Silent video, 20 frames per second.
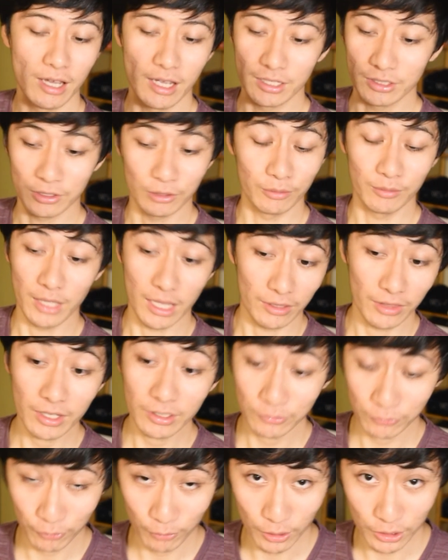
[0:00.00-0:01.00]
So yeah,
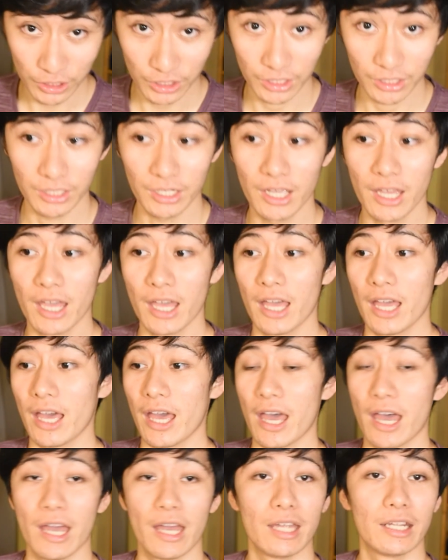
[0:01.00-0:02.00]
thanks for watching,
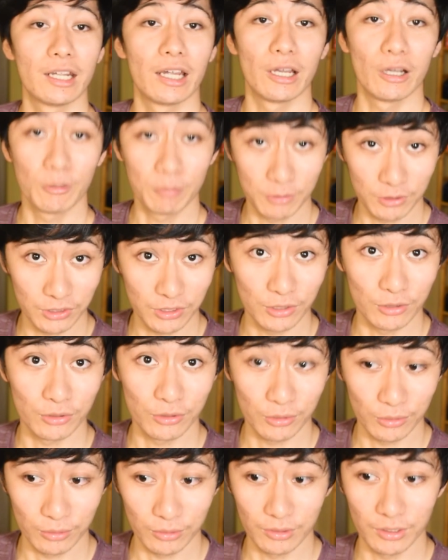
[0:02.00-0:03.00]
and I hope to see you
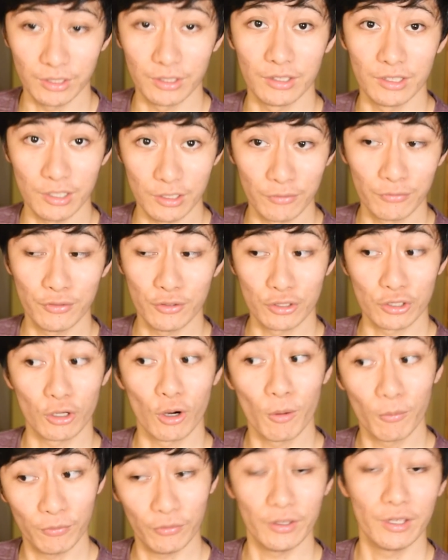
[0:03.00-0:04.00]
soon in the near future,
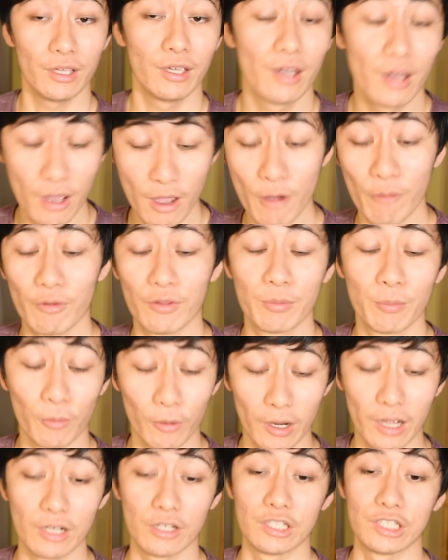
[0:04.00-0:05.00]
hopefully with
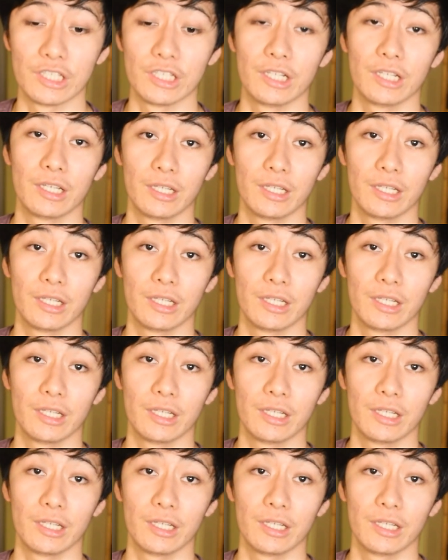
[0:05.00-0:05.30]
more energy.